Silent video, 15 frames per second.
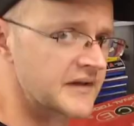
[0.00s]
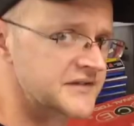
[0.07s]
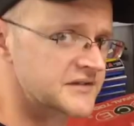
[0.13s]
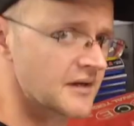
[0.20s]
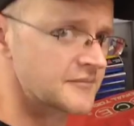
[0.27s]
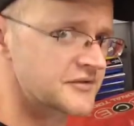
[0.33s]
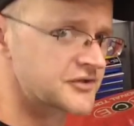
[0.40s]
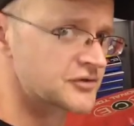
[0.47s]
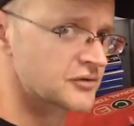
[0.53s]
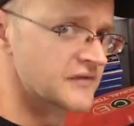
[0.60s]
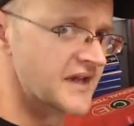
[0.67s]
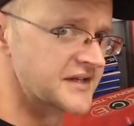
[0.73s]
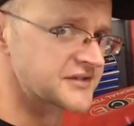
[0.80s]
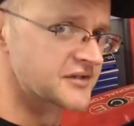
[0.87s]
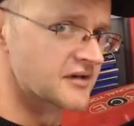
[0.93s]
Alright, it's time to
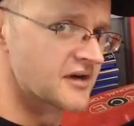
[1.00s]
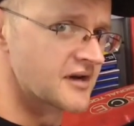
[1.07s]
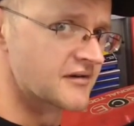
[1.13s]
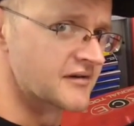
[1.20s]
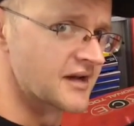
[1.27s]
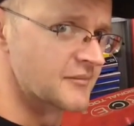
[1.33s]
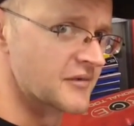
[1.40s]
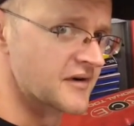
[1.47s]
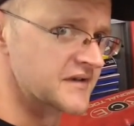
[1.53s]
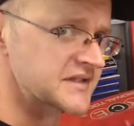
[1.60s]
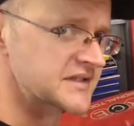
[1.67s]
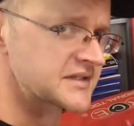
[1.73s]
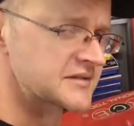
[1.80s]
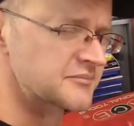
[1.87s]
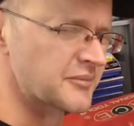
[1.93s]
draw that diagram I
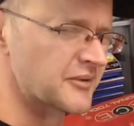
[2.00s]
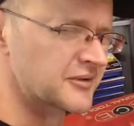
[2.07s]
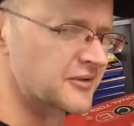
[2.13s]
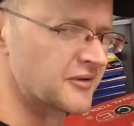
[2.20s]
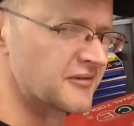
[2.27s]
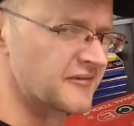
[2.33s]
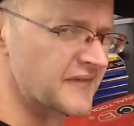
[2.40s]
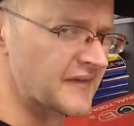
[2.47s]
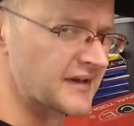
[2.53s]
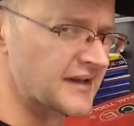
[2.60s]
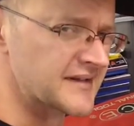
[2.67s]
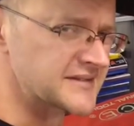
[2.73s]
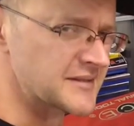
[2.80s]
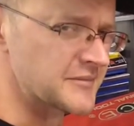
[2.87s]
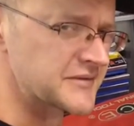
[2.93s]
spoke of in the
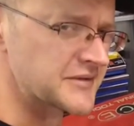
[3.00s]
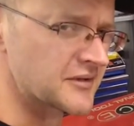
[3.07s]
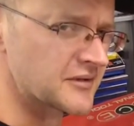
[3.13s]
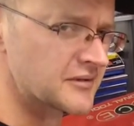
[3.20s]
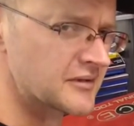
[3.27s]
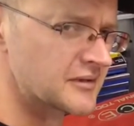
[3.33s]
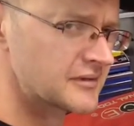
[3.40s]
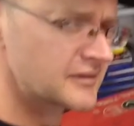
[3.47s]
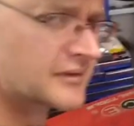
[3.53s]
last episode.